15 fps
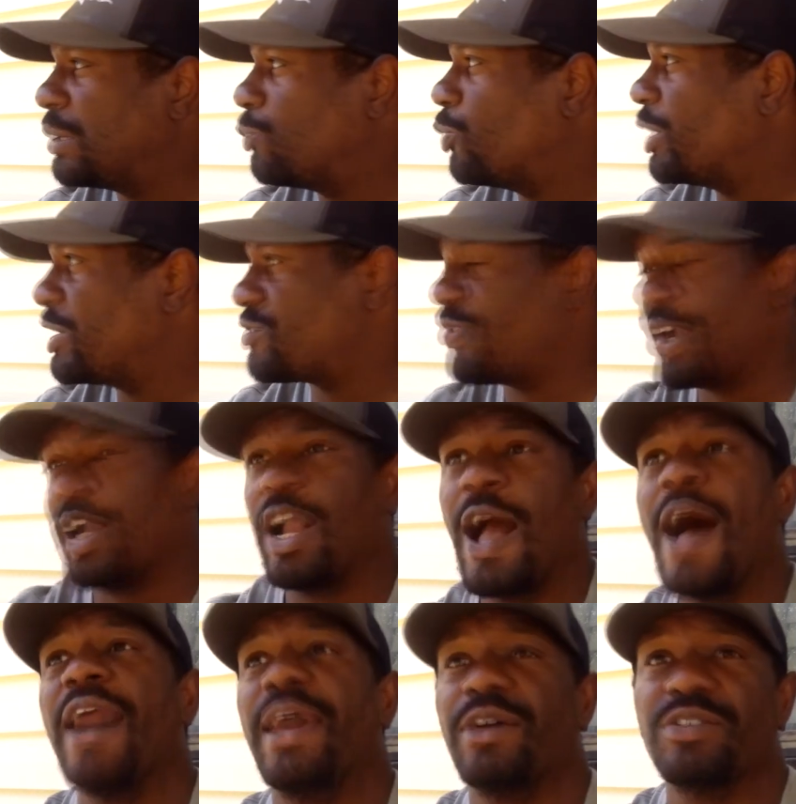When it's very
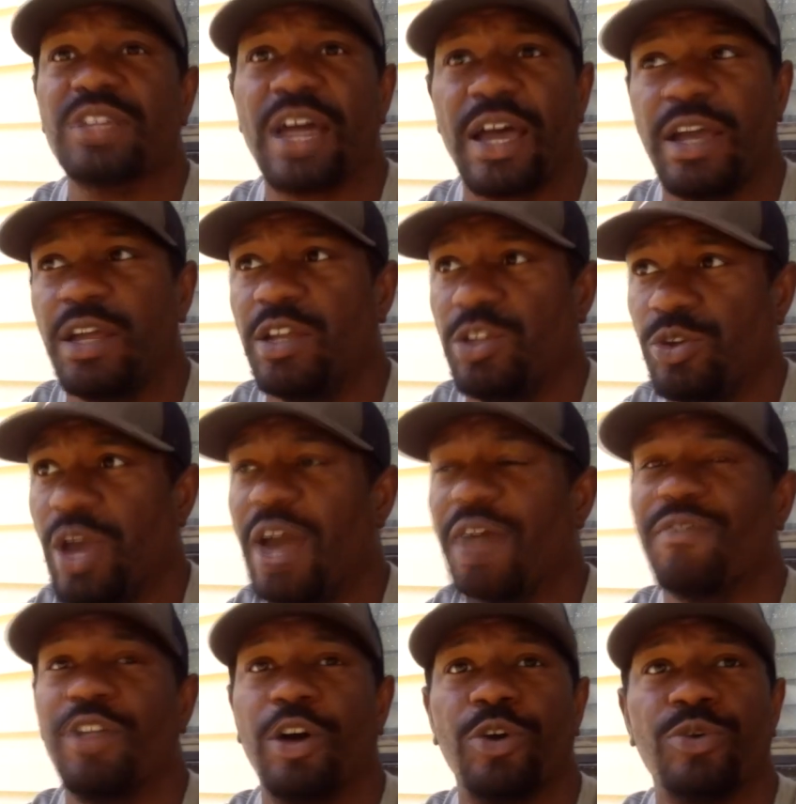hot outside, you
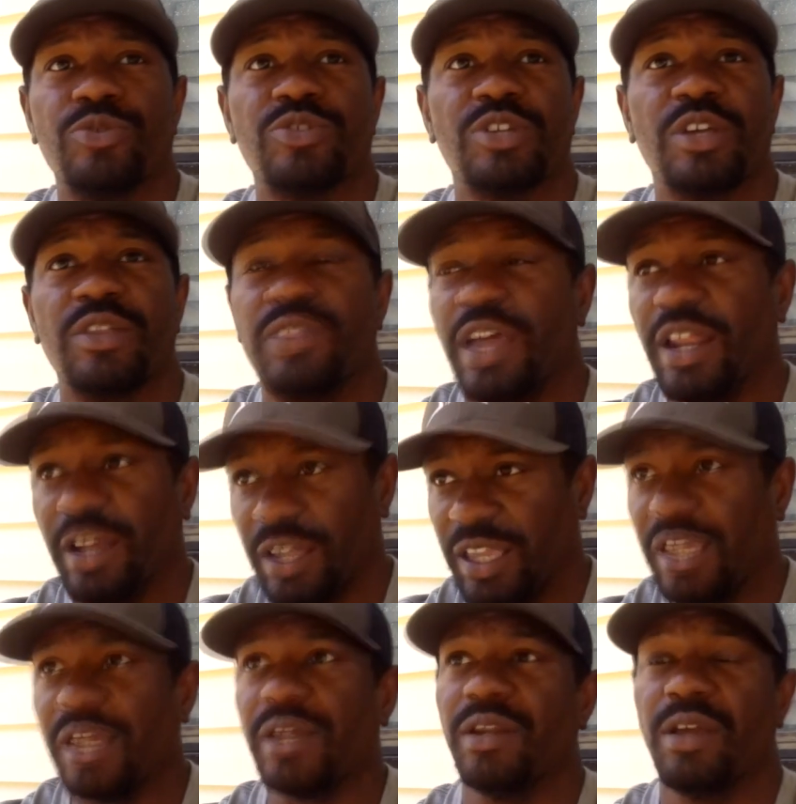have those that,
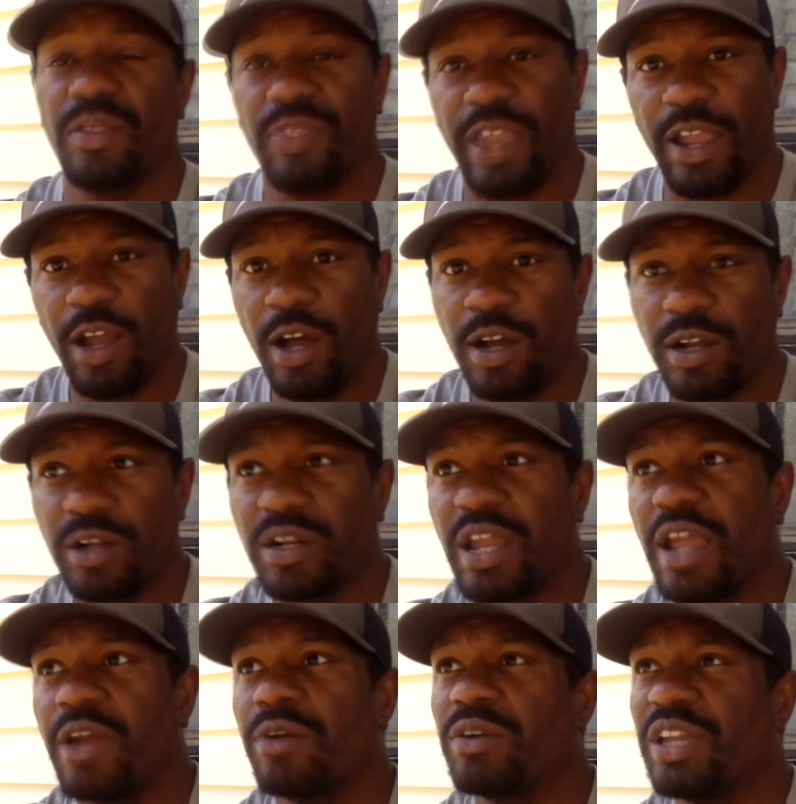again, they hunker
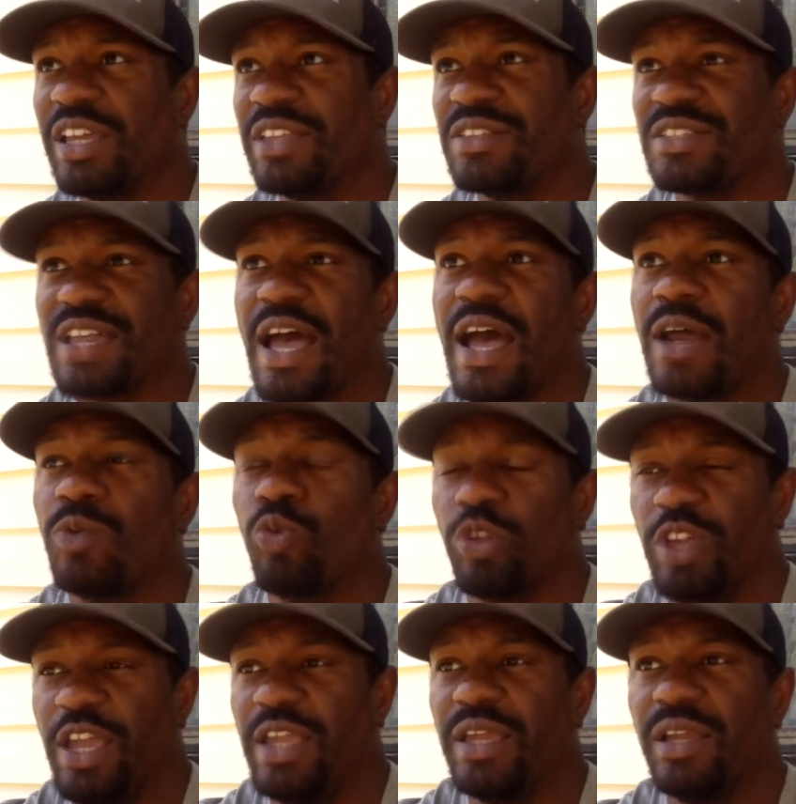down inside where
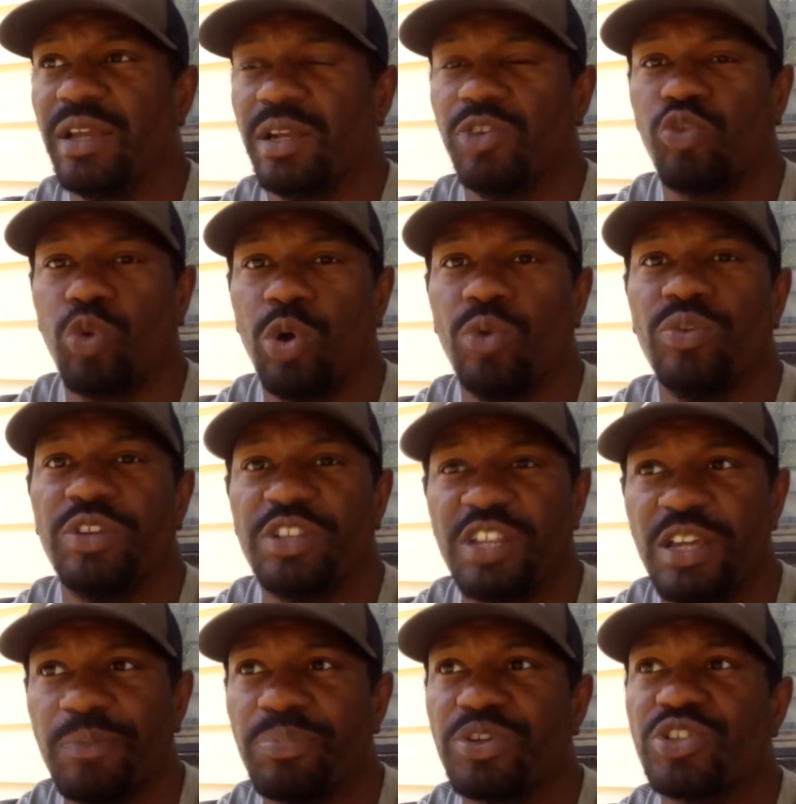they can control the
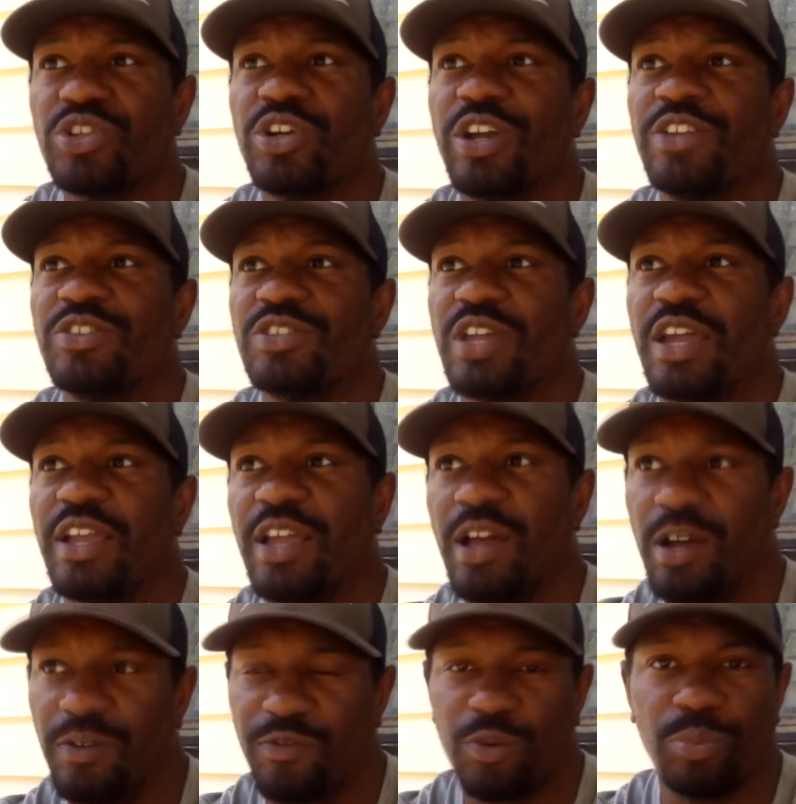temperature and stay
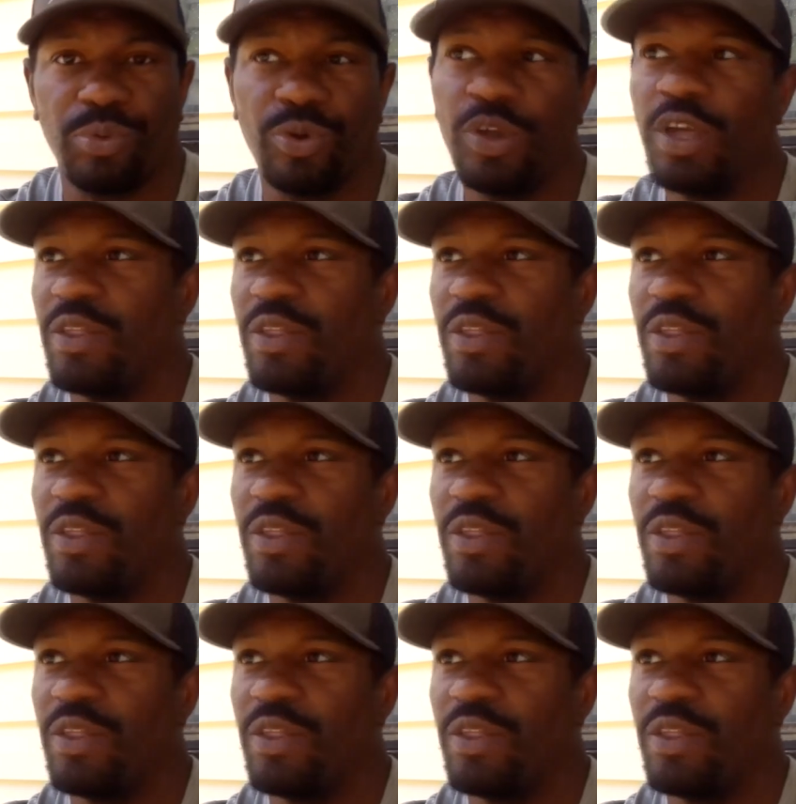comfortable.